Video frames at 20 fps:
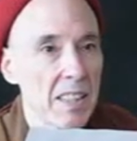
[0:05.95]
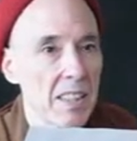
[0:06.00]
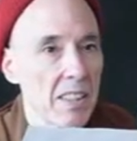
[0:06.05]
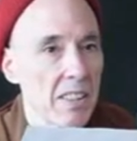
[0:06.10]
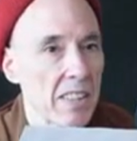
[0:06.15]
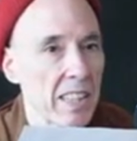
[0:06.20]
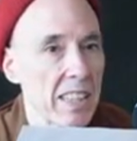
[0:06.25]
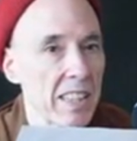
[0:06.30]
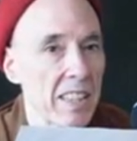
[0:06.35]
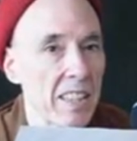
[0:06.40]

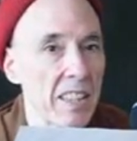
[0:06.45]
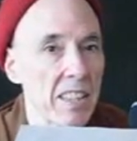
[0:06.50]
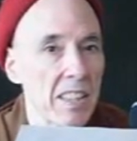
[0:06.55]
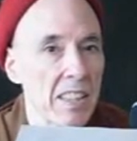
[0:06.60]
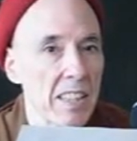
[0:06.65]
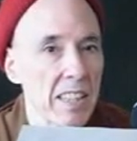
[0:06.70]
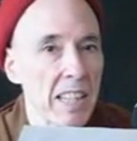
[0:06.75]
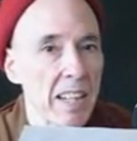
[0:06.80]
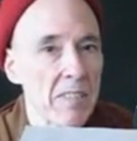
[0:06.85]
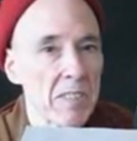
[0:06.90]
Okay,
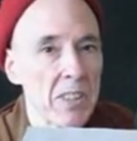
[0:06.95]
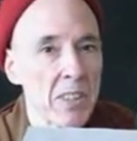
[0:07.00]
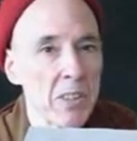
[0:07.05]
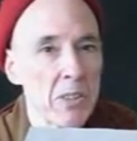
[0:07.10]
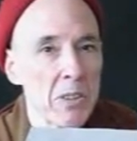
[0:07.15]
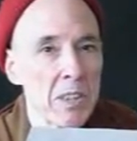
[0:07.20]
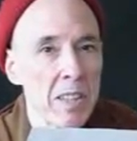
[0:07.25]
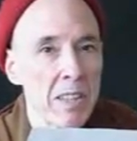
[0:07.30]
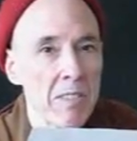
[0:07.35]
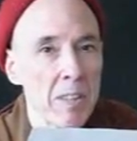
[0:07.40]
good
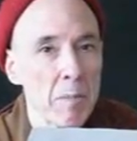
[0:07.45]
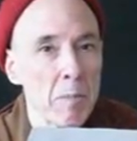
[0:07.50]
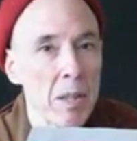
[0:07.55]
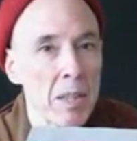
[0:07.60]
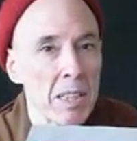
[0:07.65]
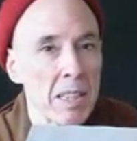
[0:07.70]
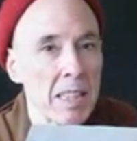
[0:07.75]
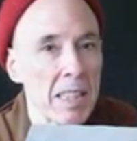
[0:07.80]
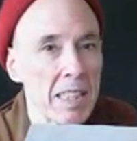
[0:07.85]
afternoon, everybody.